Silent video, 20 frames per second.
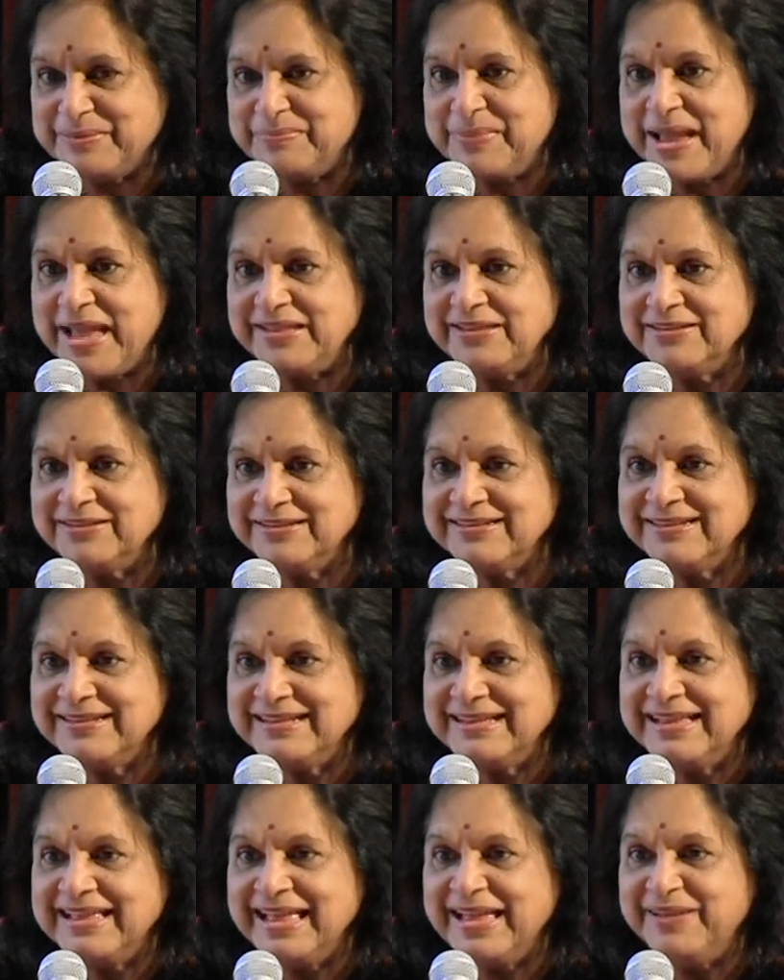panel.
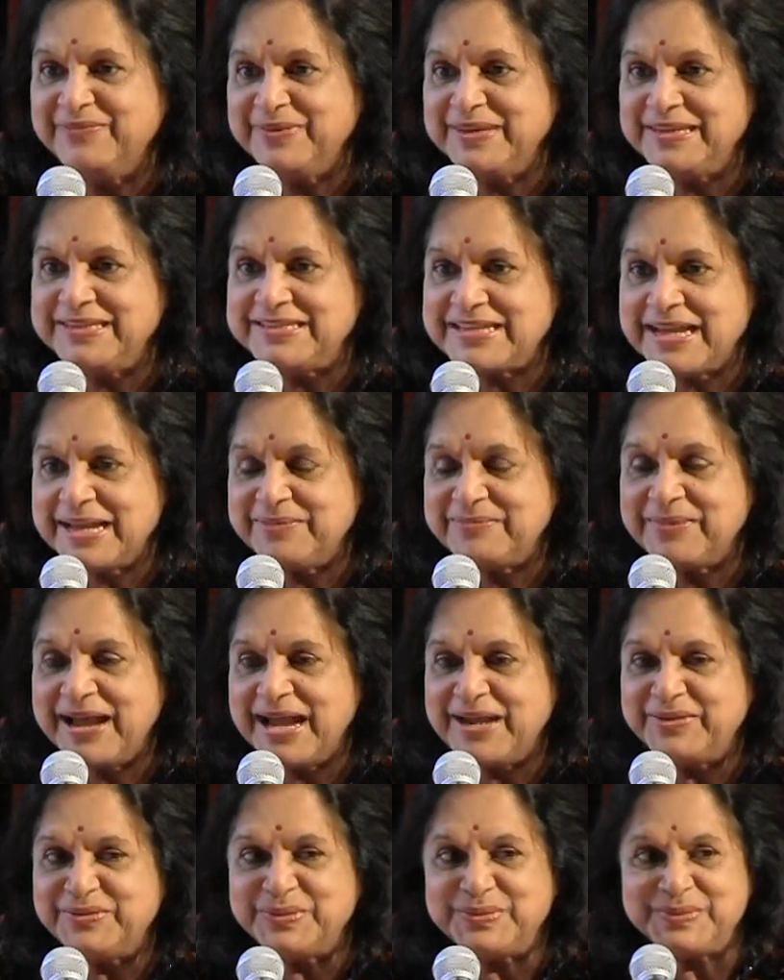Every time
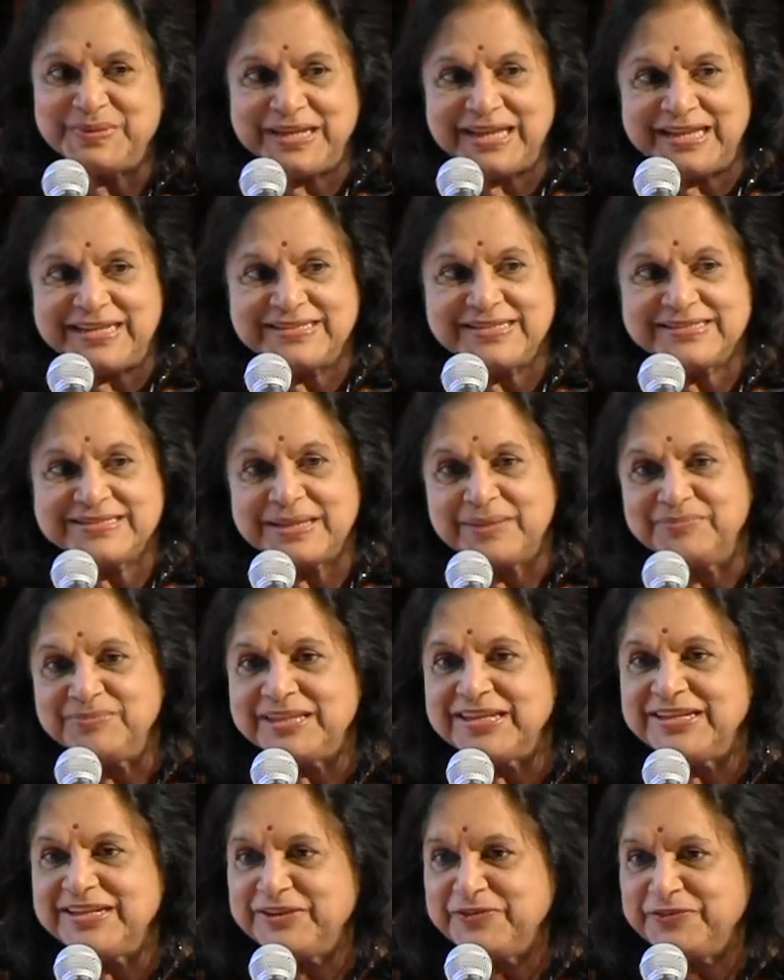I have to tell
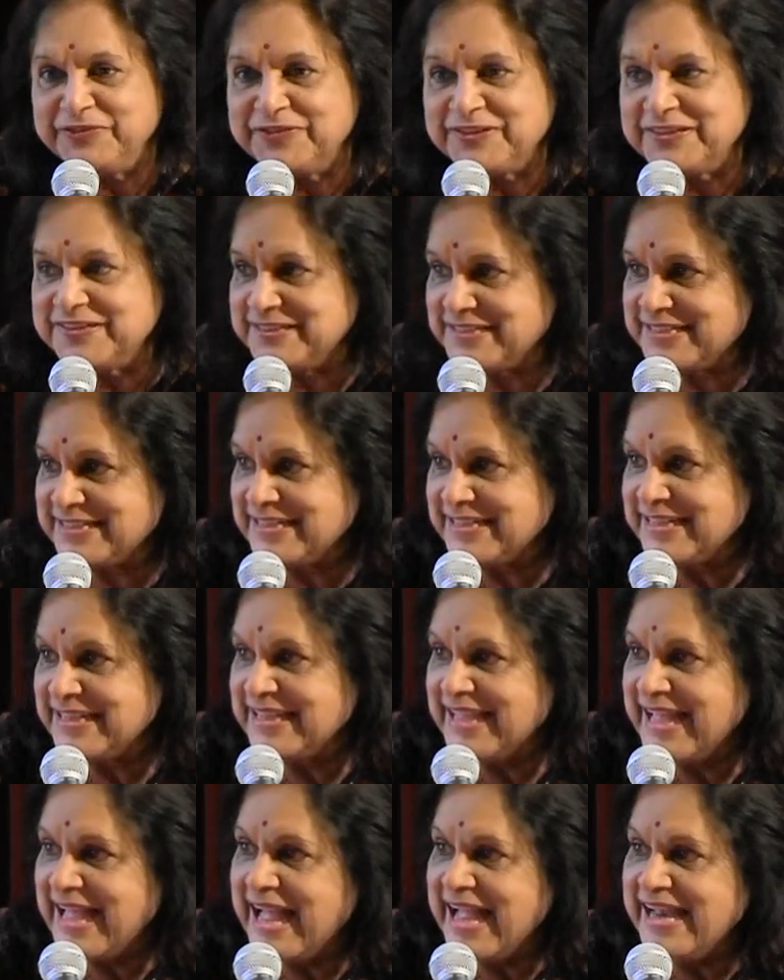something different.
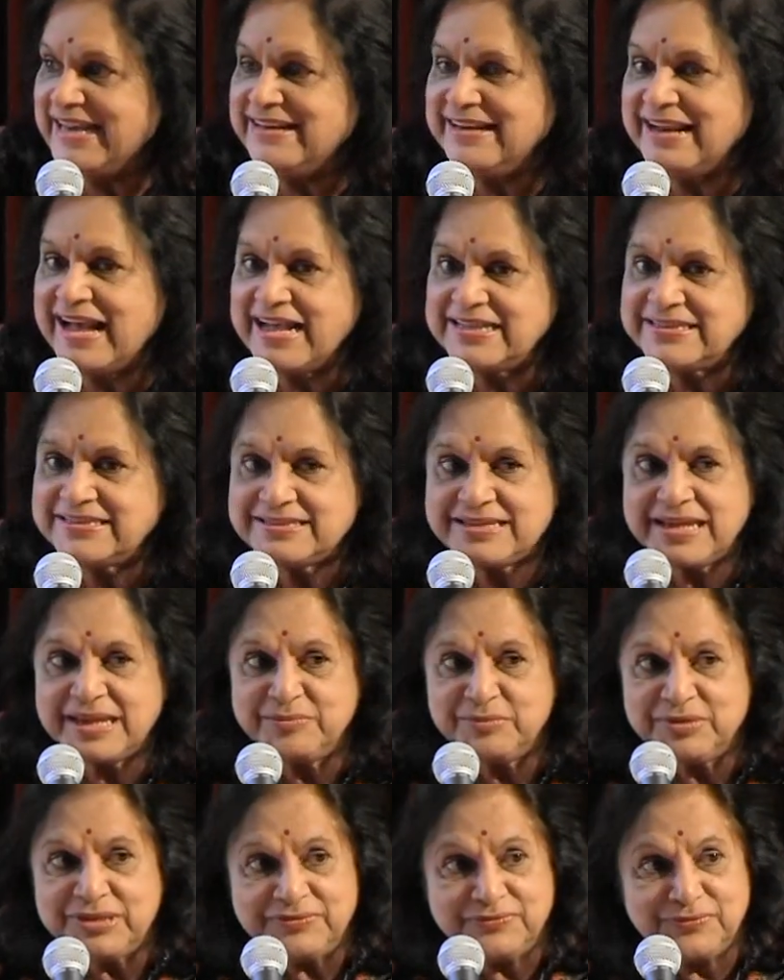And last
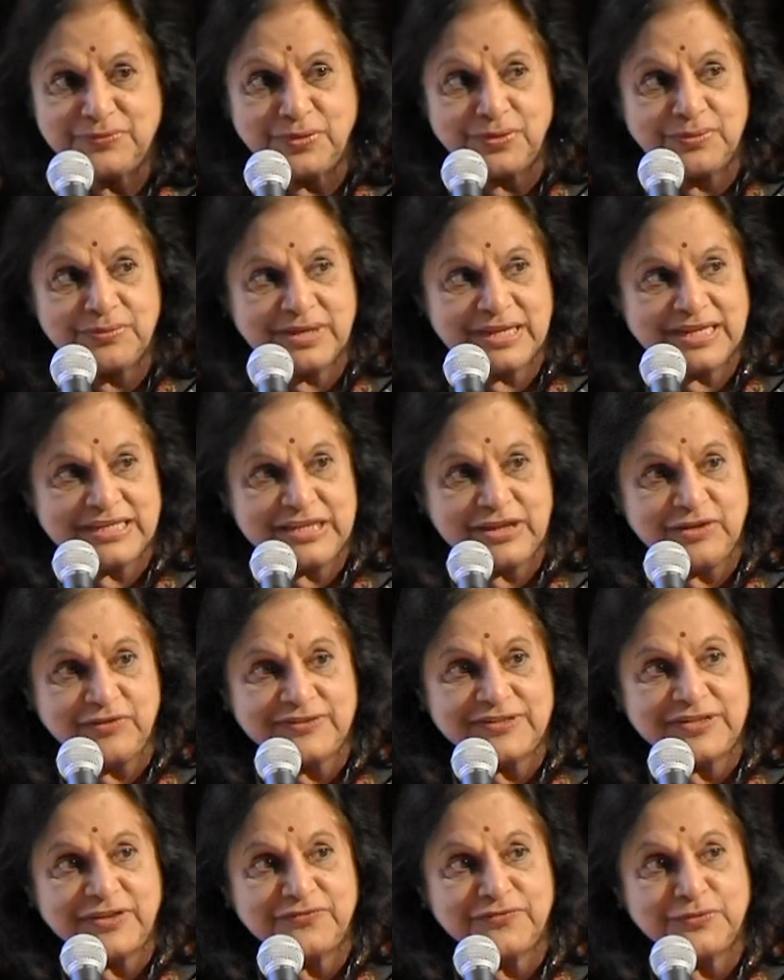time, if any
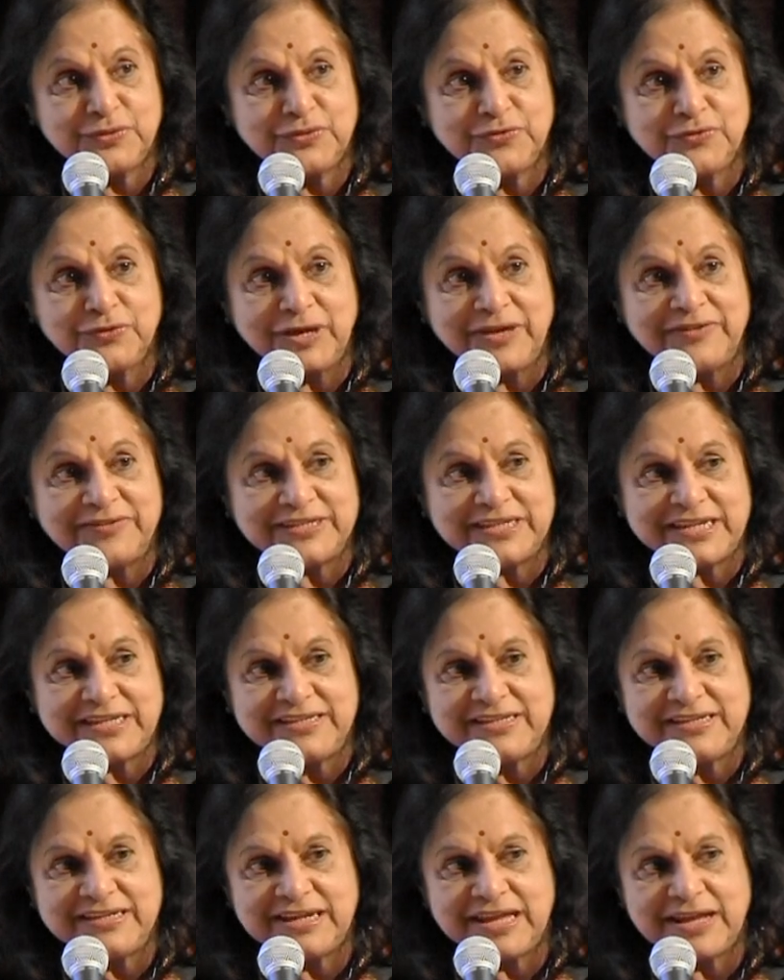one of you who have
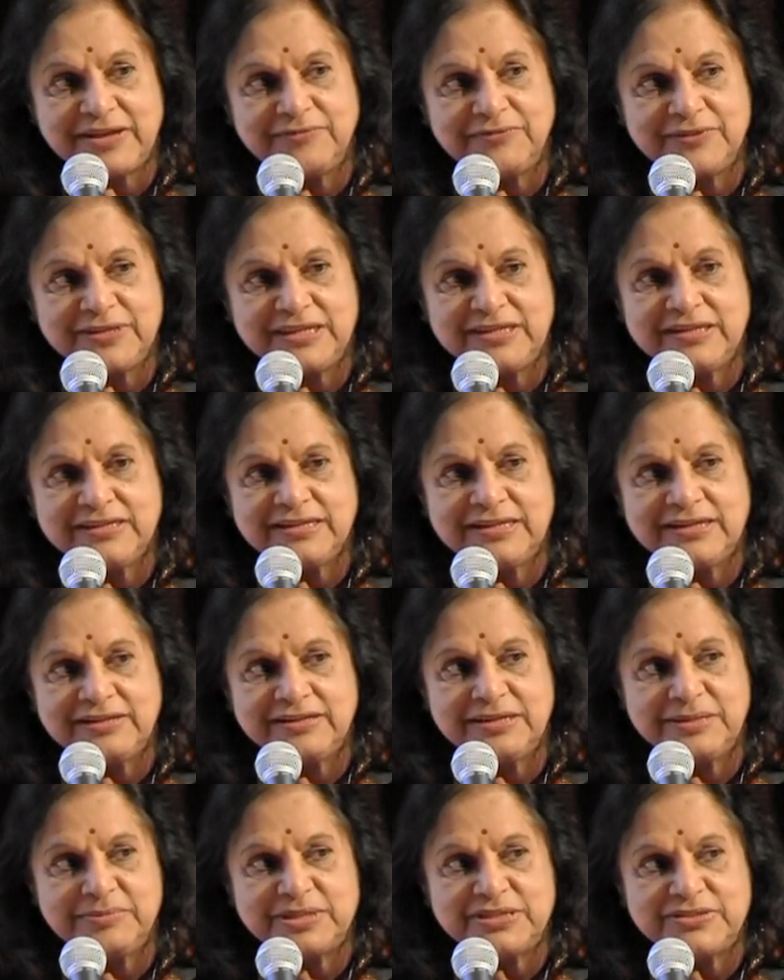attended, I have very
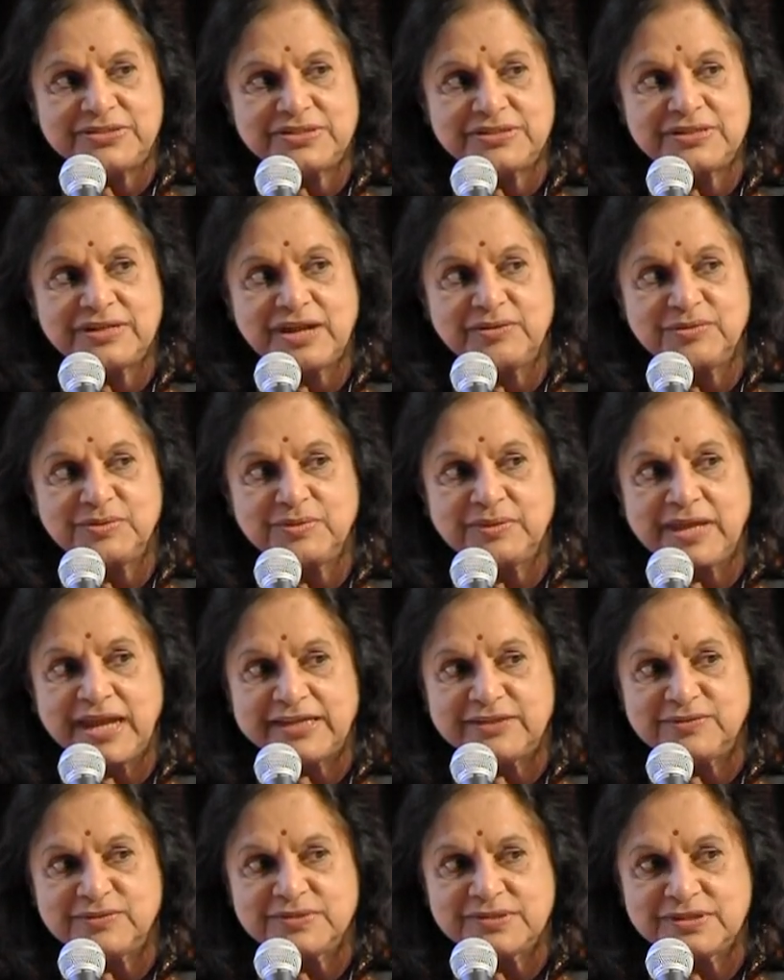clearly mentioned how to
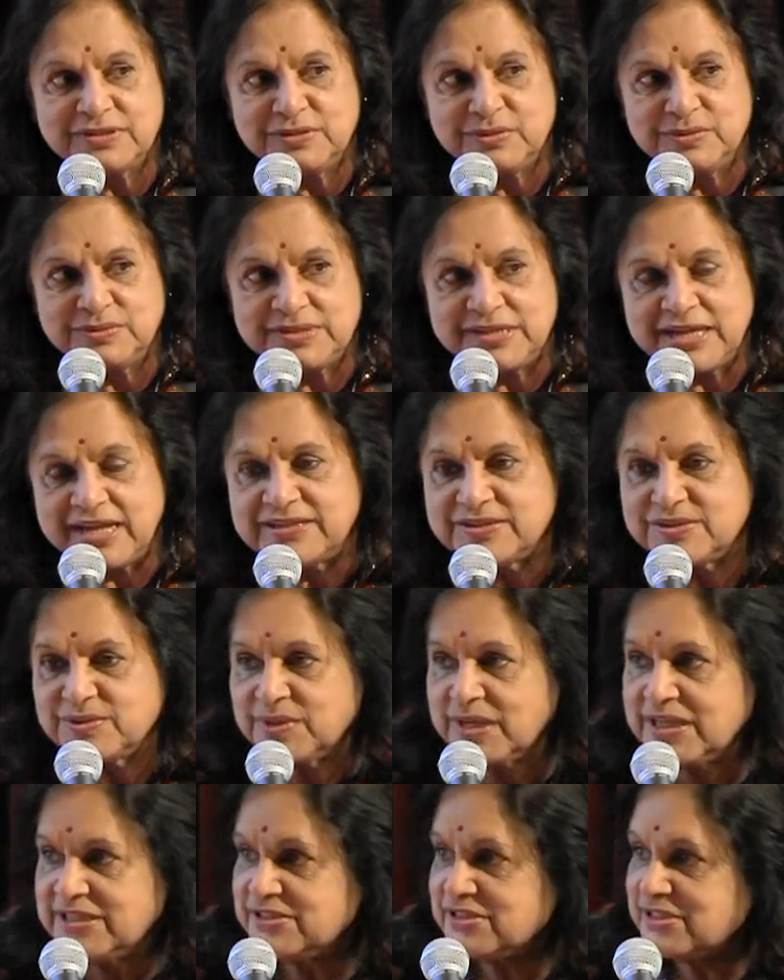diagnose the UTI. So
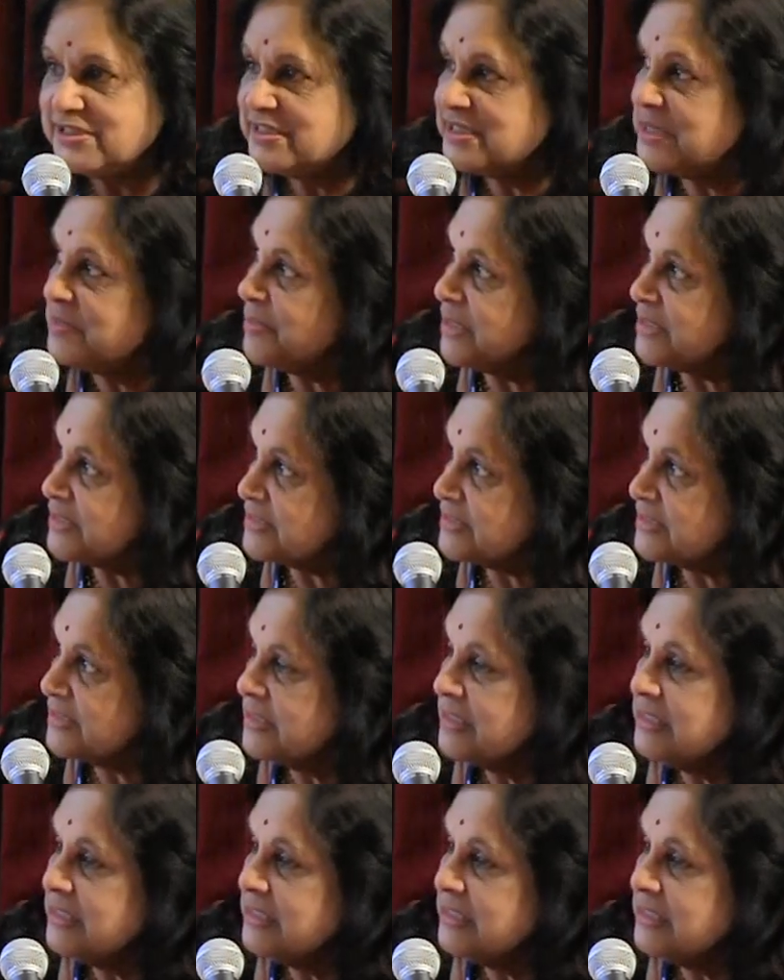culture is a must.